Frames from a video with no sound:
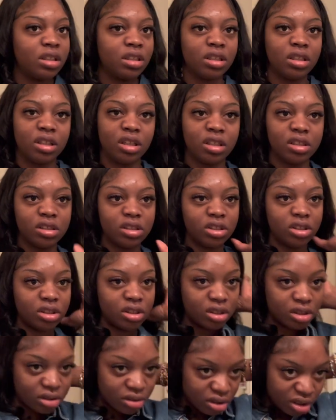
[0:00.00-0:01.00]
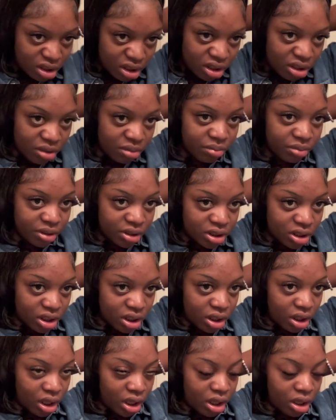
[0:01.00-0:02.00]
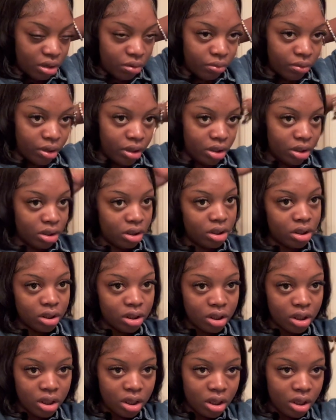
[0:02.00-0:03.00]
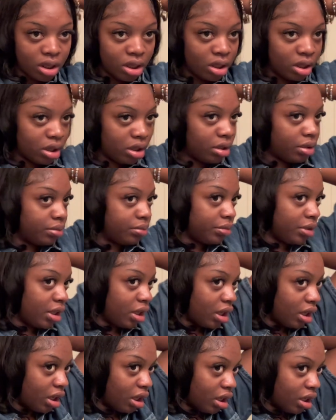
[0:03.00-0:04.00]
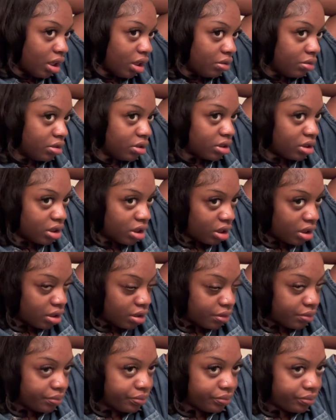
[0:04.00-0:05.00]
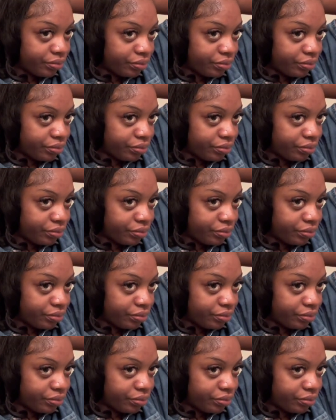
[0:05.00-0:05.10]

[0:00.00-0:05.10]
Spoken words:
Let's just pretend like it worked. Yeah, like I was saying,